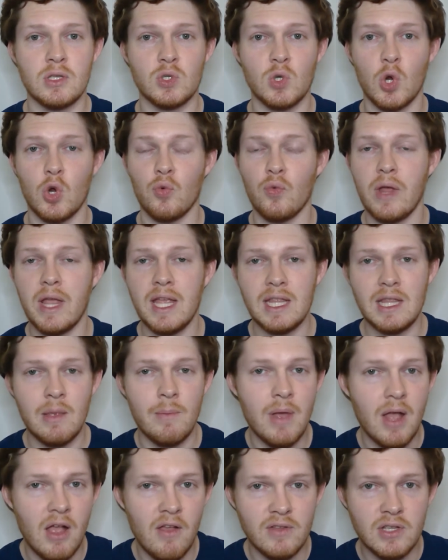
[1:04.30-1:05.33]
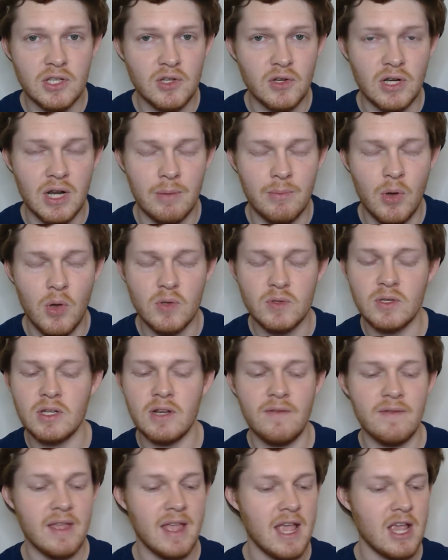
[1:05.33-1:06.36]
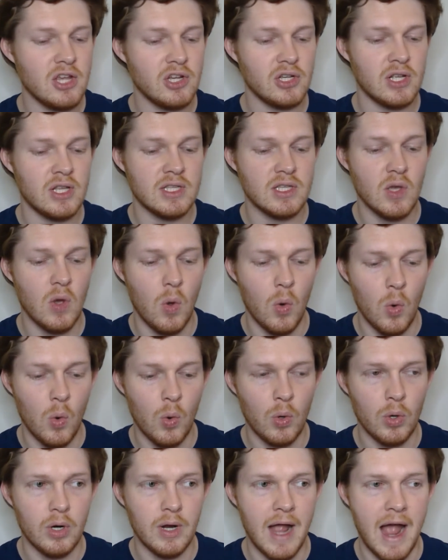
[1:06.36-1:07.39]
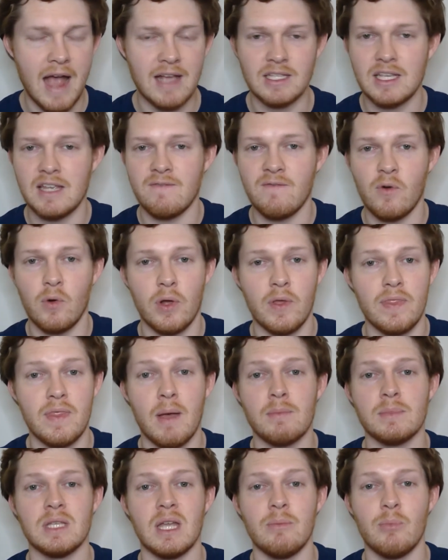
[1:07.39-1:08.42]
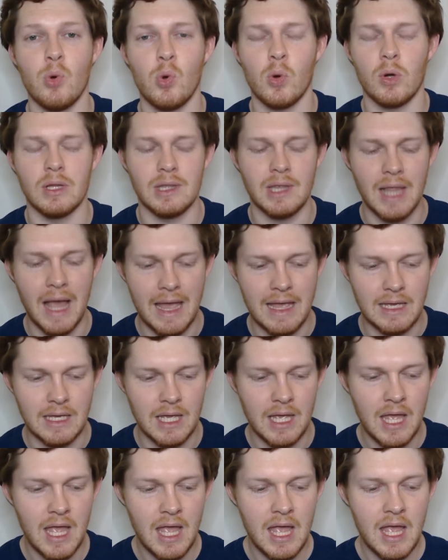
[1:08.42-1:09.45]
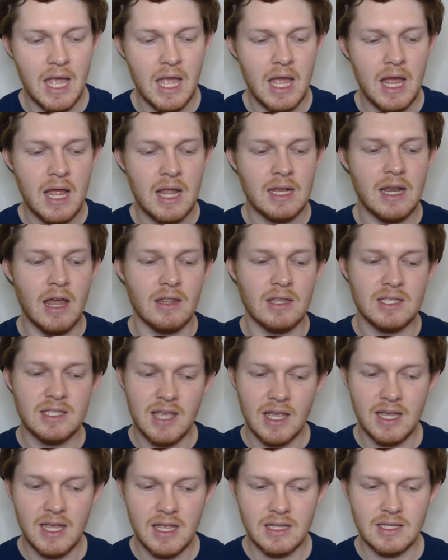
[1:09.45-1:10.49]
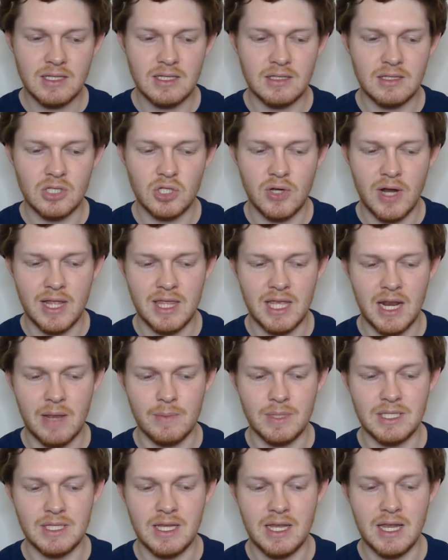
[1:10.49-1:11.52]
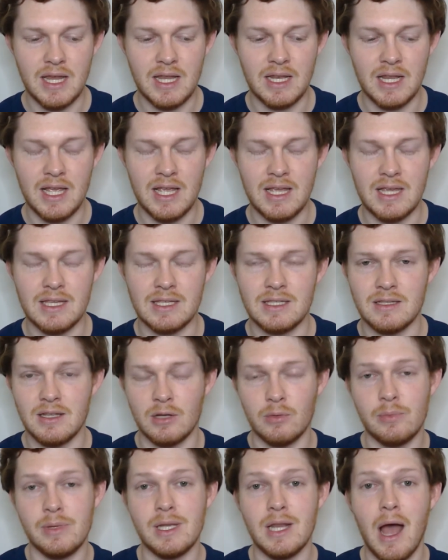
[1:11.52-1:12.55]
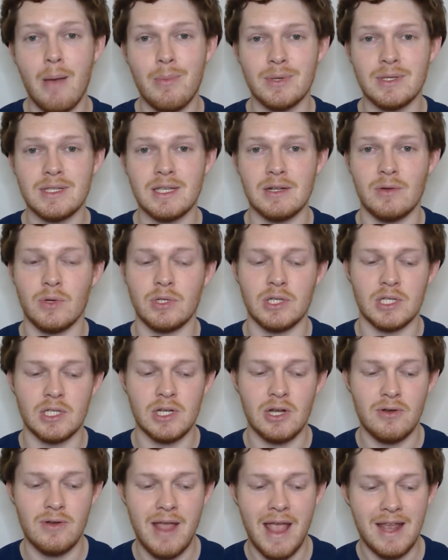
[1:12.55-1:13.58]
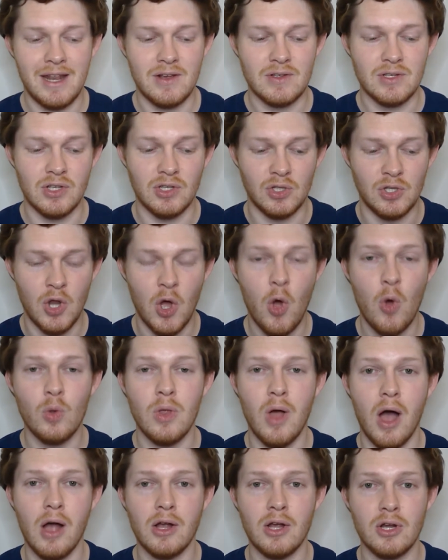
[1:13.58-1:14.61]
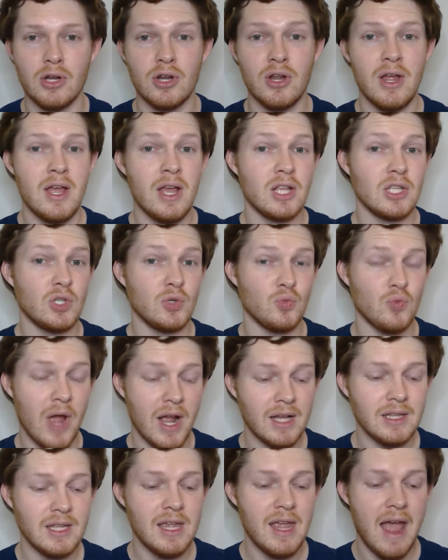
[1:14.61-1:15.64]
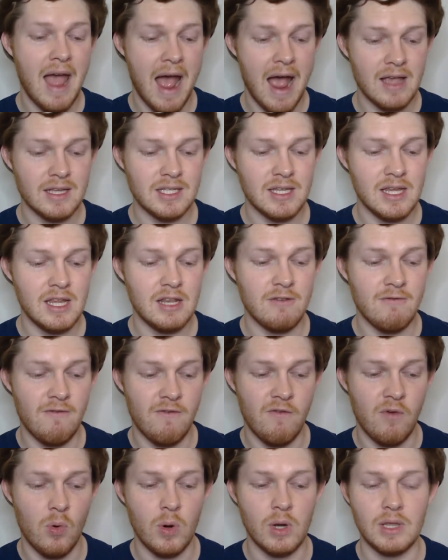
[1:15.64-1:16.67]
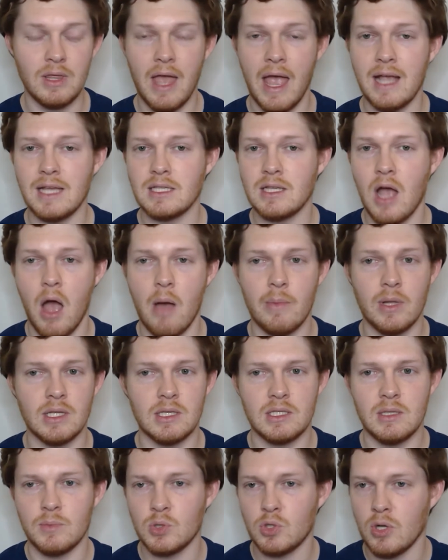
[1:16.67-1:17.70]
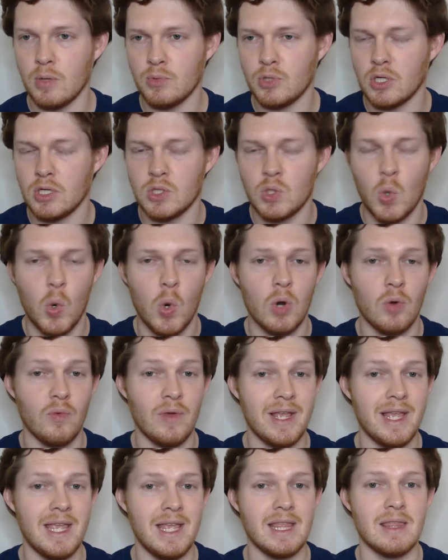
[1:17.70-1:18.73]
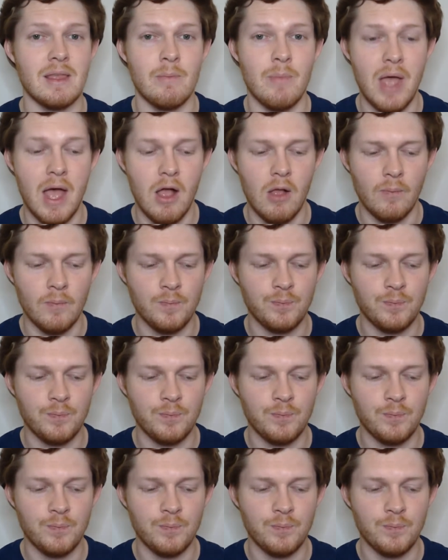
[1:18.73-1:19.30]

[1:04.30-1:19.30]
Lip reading: or ringing the bell to turn on post notifications or asking for a thumbs up or a like. Now, the second trend that I'm seeing is the complete opposite, which is creators no longer directly asking for likes, comments, subscriptions, or ringing the bell.